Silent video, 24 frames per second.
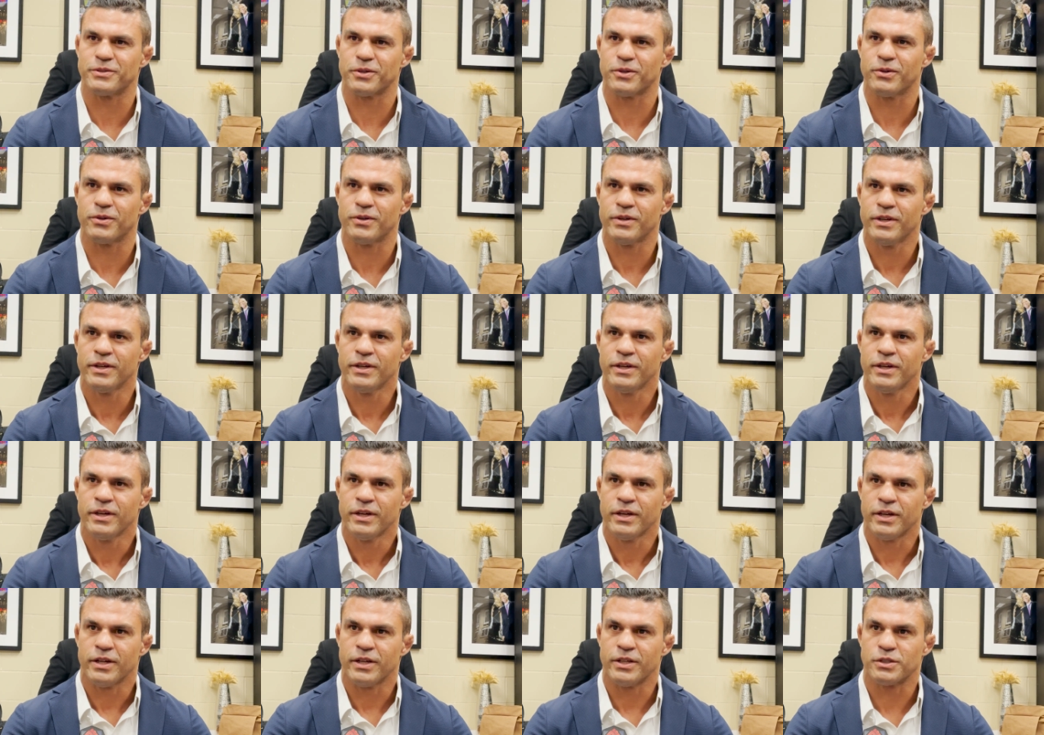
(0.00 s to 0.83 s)
So
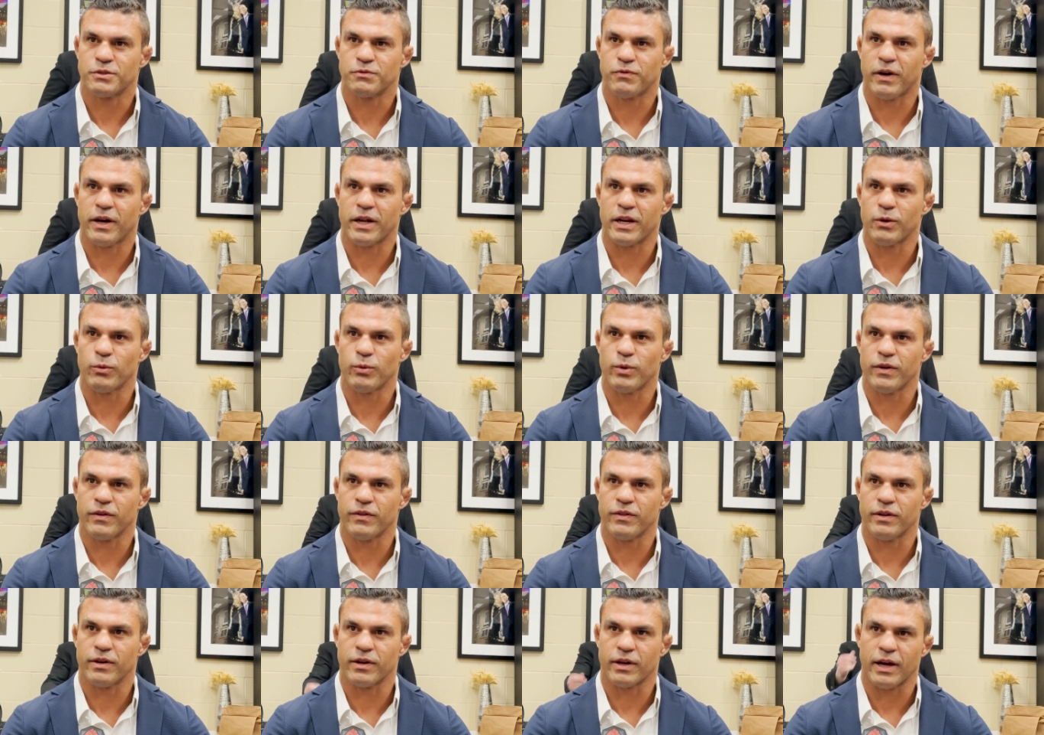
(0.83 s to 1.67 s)
he's fighting
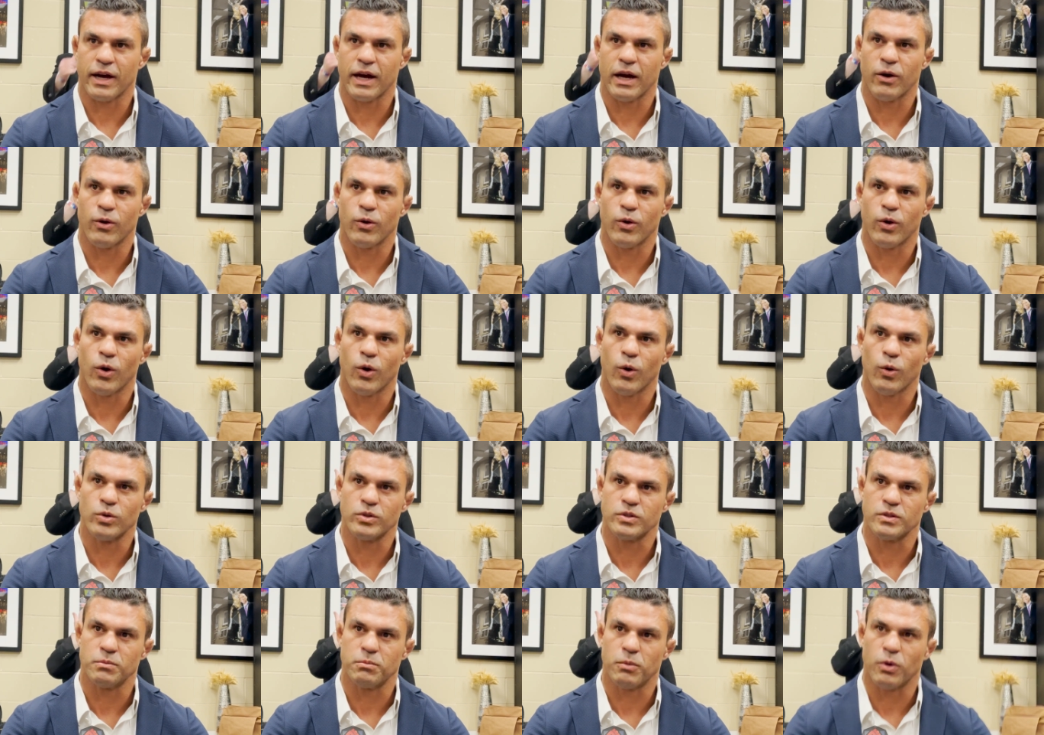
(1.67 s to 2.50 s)
with the guy who
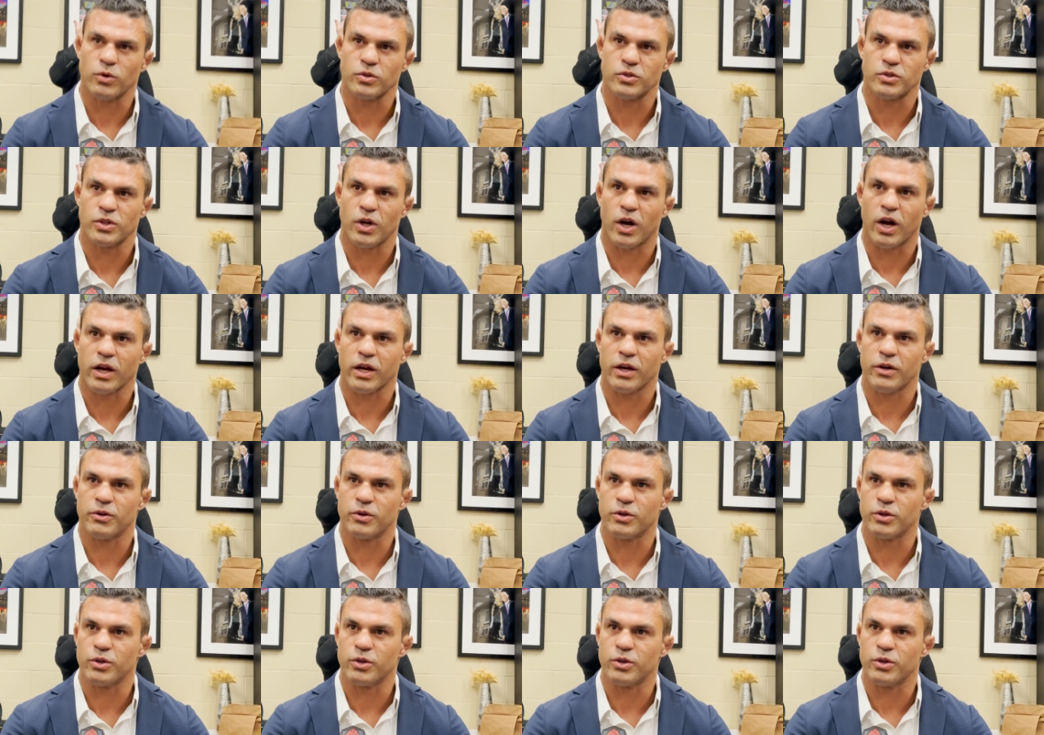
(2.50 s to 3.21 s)
holds the most knockouts in